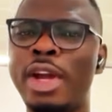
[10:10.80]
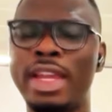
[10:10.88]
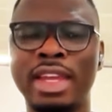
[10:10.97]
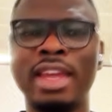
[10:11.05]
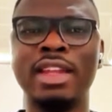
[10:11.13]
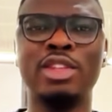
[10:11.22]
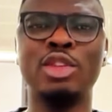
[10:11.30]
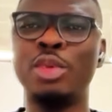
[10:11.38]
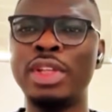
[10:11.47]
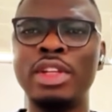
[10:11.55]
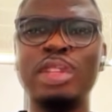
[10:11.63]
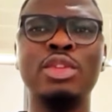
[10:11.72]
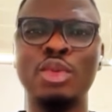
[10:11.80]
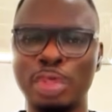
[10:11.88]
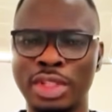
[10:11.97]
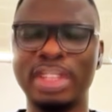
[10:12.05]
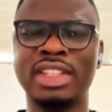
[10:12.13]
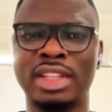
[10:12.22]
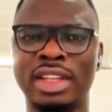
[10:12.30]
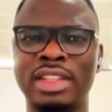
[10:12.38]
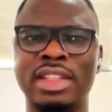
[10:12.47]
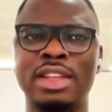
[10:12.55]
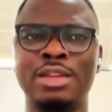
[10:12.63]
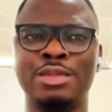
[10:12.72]
but again, you wouldn't know these
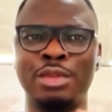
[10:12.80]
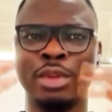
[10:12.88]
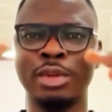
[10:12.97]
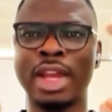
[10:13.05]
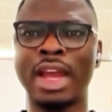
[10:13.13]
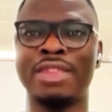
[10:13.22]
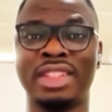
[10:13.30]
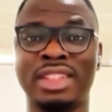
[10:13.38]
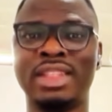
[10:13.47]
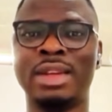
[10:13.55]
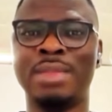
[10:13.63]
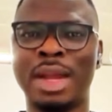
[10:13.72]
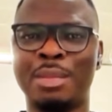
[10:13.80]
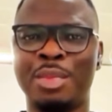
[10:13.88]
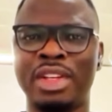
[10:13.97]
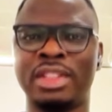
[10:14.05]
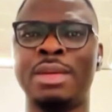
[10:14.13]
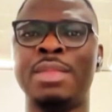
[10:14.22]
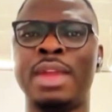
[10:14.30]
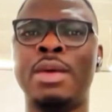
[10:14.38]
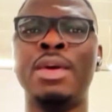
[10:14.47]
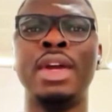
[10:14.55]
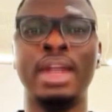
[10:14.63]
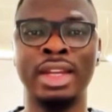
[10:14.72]
things if you don't have a system that breaks them
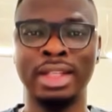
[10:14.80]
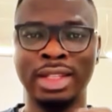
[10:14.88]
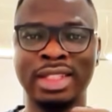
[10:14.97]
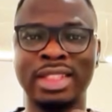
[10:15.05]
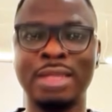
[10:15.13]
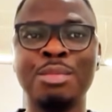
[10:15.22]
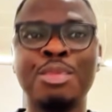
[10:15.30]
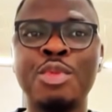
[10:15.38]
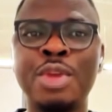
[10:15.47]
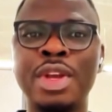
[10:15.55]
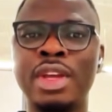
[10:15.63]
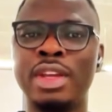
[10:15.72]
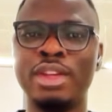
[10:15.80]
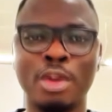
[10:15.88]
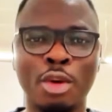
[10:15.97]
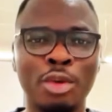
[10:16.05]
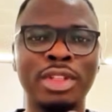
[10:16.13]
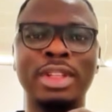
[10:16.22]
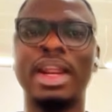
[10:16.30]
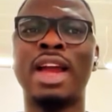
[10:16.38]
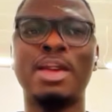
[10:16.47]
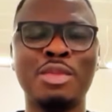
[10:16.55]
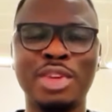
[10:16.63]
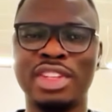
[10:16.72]
down in the simple way, in your own
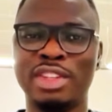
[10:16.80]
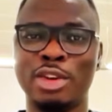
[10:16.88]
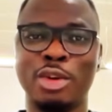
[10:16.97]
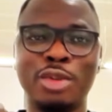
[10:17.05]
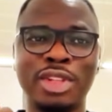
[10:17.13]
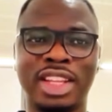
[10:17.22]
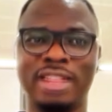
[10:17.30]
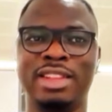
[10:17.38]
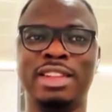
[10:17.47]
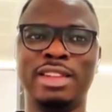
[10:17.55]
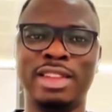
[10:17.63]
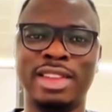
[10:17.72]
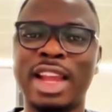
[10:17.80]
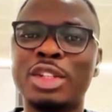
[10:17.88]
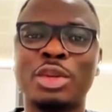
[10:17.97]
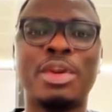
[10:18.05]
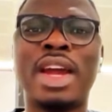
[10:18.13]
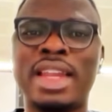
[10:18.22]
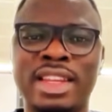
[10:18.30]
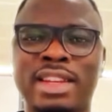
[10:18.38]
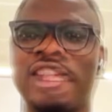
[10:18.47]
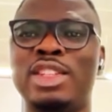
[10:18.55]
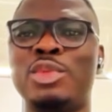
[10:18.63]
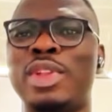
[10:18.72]
language, in your own natural
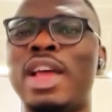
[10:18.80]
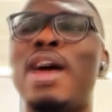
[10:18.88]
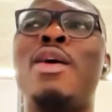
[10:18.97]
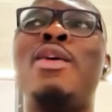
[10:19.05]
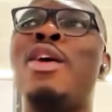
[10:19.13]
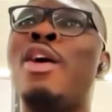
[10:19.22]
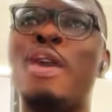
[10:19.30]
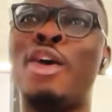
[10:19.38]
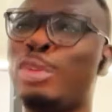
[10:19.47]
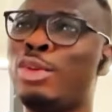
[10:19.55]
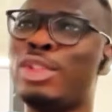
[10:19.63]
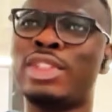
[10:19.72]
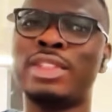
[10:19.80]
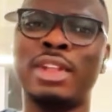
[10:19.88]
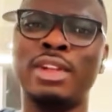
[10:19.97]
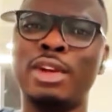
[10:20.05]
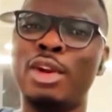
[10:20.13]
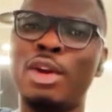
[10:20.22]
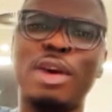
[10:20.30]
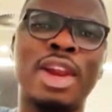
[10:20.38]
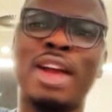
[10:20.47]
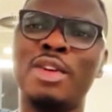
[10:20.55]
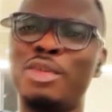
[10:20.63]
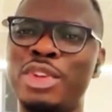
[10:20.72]
English, without all those law
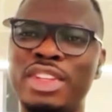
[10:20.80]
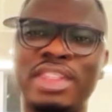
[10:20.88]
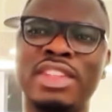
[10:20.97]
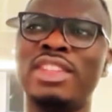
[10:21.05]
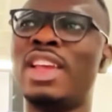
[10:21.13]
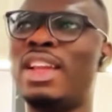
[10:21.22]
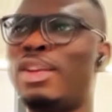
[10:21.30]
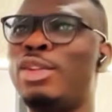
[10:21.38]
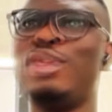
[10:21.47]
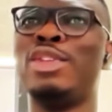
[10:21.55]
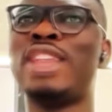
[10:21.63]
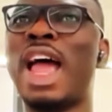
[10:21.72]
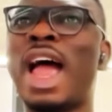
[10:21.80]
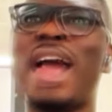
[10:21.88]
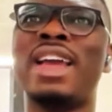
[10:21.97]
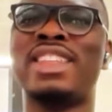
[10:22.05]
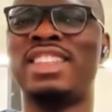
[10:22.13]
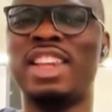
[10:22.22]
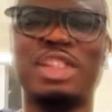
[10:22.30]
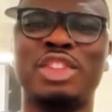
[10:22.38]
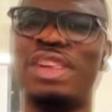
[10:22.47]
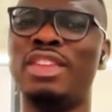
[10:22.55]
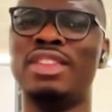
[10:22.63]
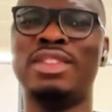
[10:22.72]
languages and all those act
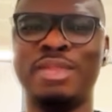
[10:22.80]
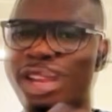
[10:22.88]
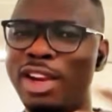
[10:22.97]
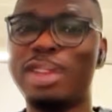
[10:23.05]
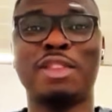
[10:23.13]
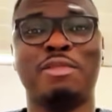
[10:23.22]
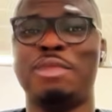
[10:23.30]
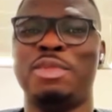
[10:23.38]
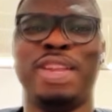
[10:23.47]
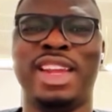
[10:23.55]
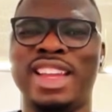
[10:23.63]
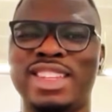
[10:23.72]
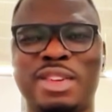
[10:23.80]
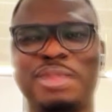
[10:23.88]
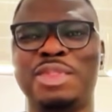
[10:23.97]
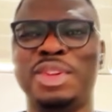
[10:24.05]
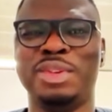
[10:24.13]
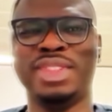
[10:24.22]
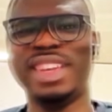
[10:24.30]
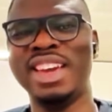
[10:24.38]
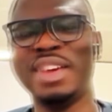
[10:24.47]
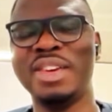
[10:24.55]
sections. A lot of people get confused,